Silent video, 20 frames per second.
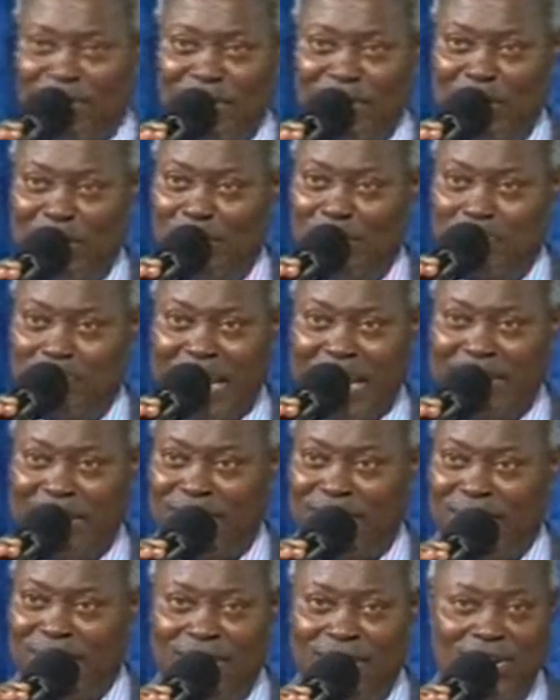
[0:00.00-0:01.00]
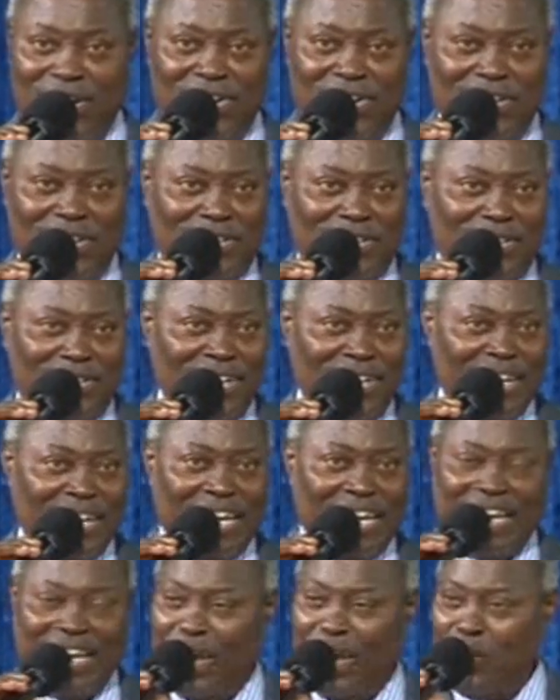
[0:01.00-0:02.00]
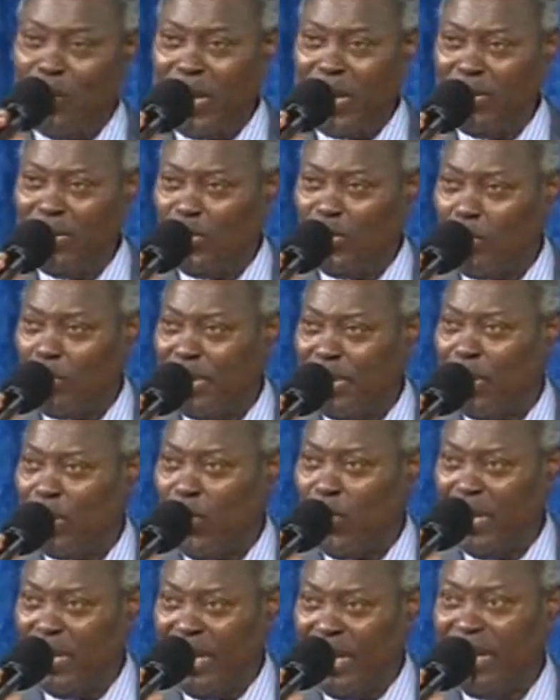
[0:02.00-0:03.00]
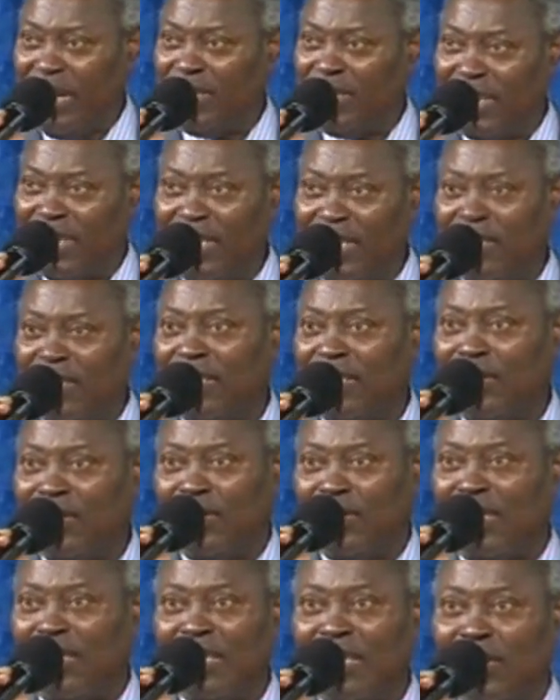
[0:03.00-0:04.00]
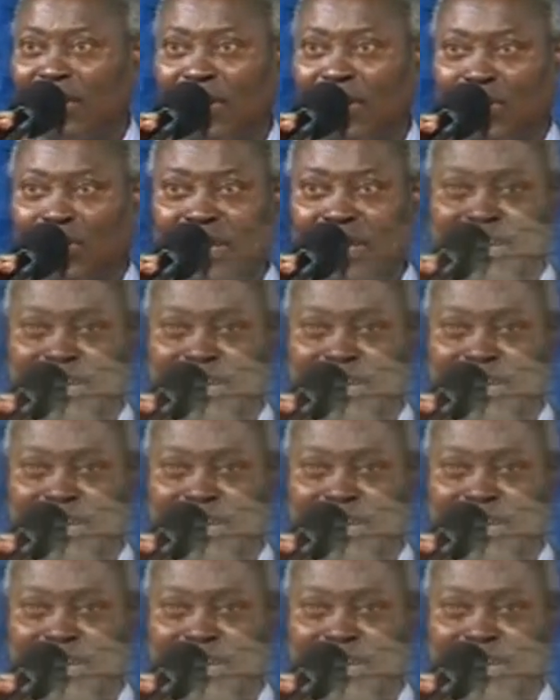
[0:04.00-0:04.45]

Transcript: of the Almighty God, then we're going to be rewarded in eternity in Jesus'